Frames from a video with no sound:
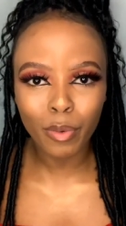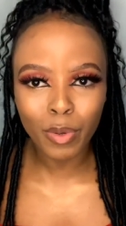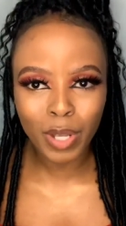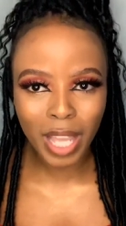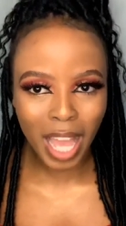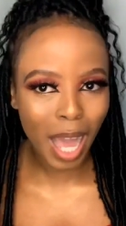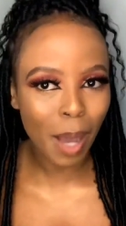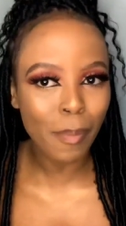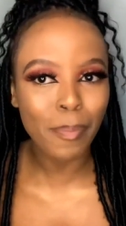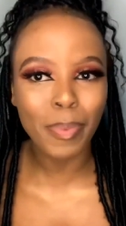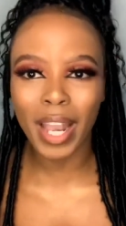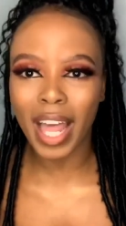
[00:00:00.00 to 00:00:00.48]
we
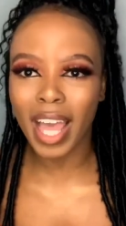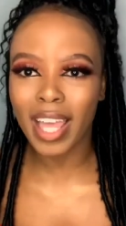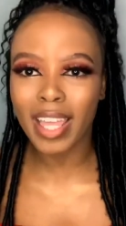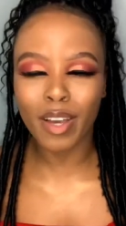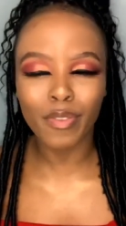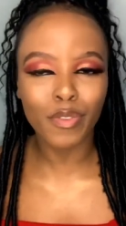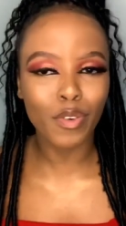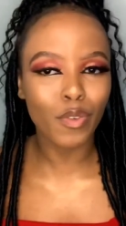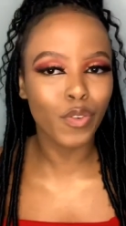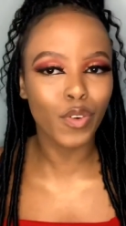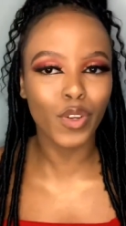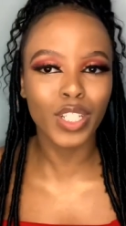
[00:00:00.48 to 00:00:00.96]
are apply
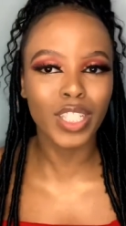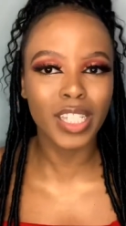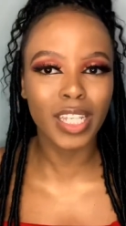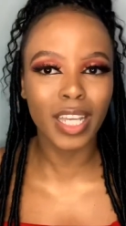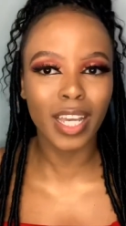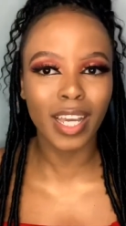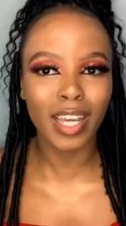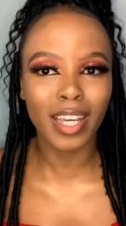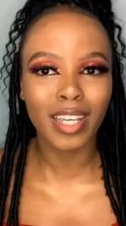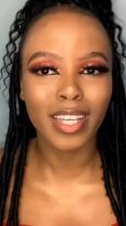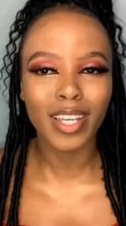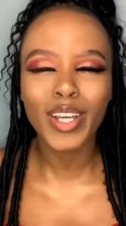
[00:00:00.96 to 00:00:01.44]
for first
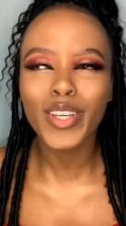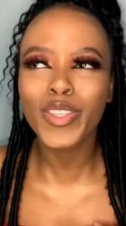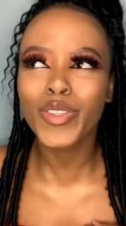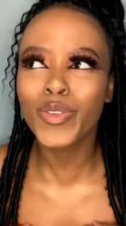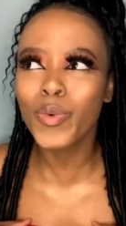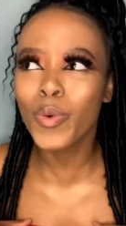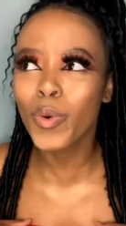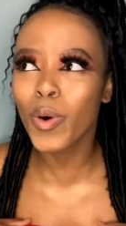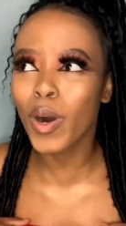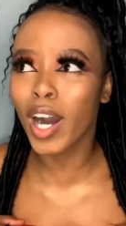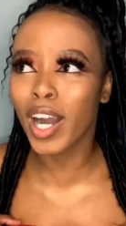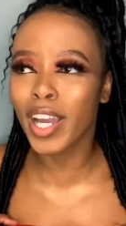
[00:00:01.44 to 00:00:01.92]
year
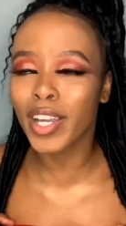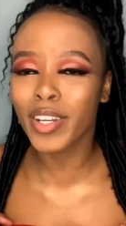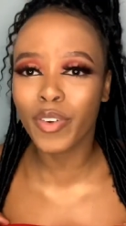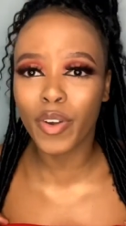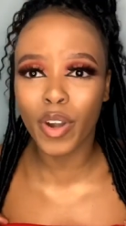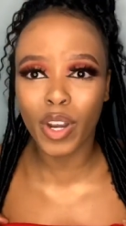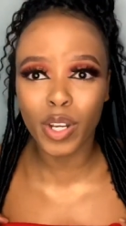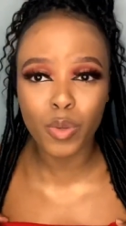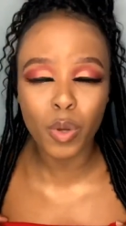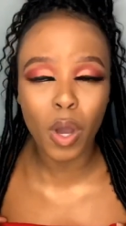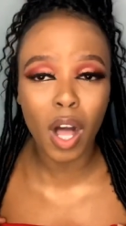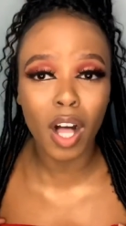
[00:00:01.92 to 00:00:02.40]
you are in
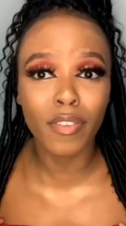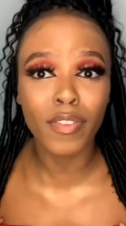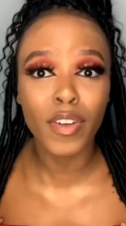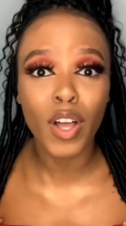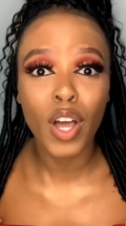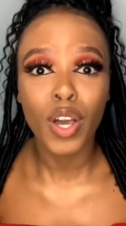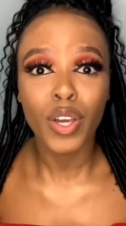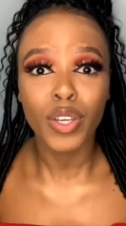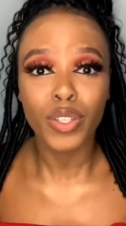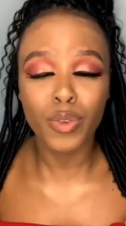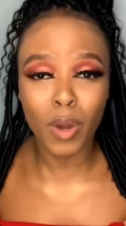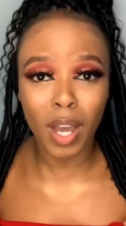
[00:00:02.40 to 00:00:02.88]
grade 12
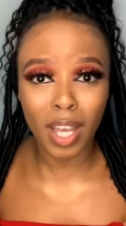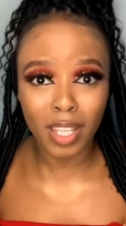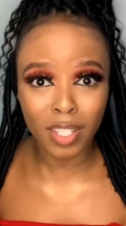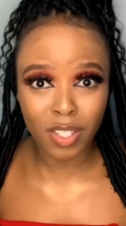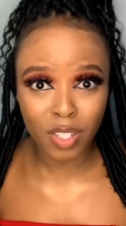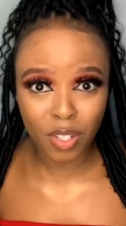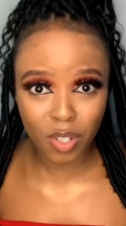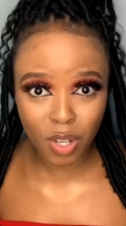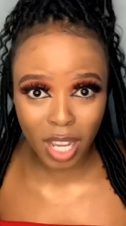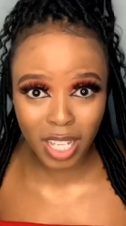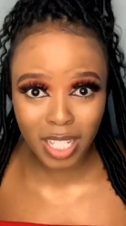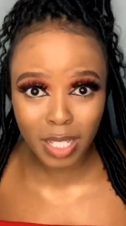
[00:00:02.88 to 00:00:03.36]
you are
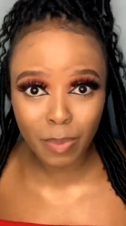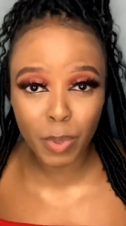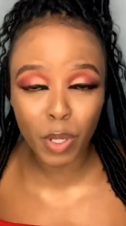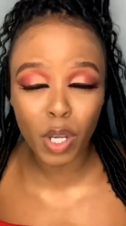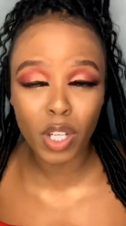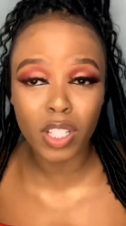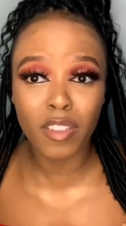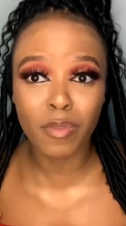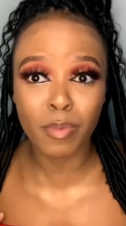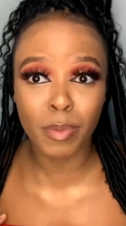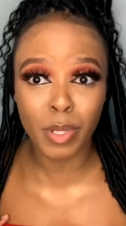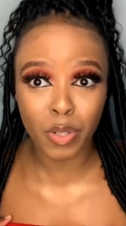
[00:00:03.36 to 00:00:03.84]
stressed
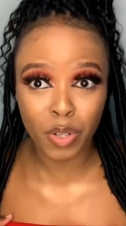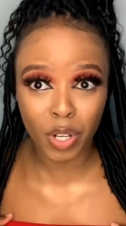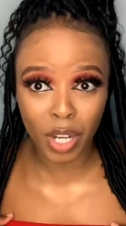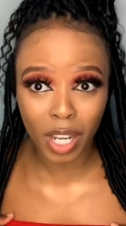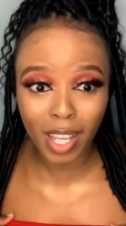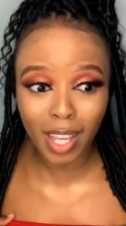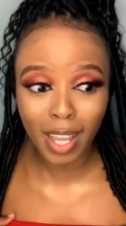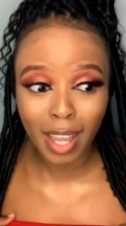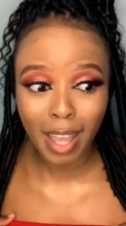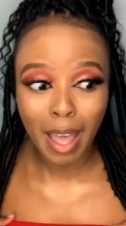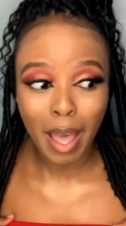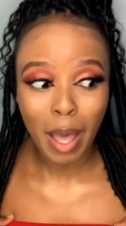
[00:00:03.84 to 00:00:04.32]
because of matric